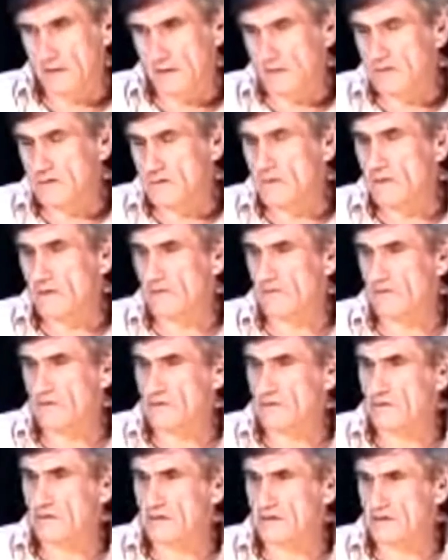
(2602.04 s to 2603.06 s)
That's one of
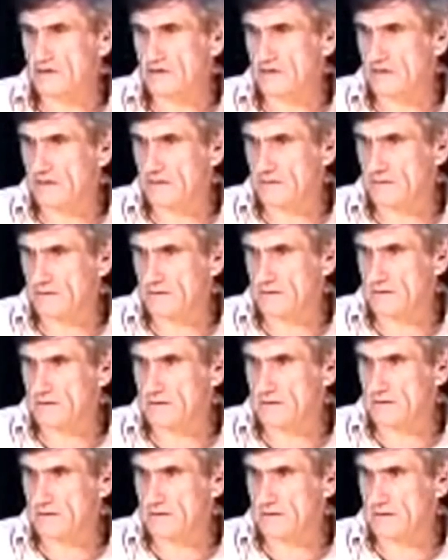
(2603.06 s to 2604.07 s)
the tragedies,
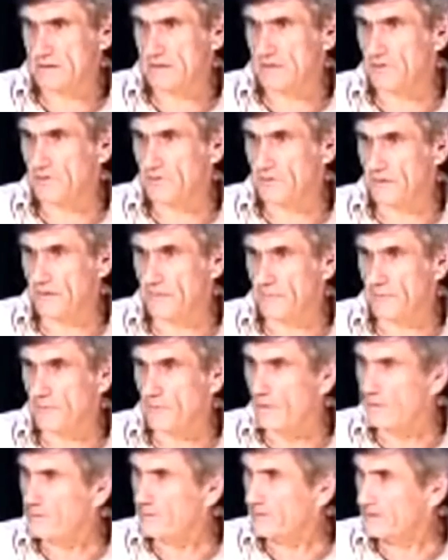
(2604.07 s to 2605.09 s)
that they don't have
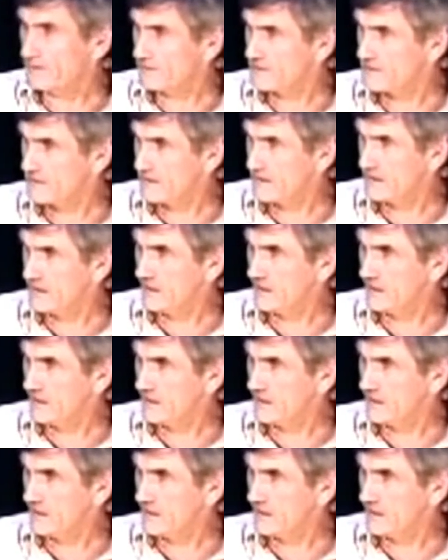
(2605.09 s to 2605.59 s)
the weapons.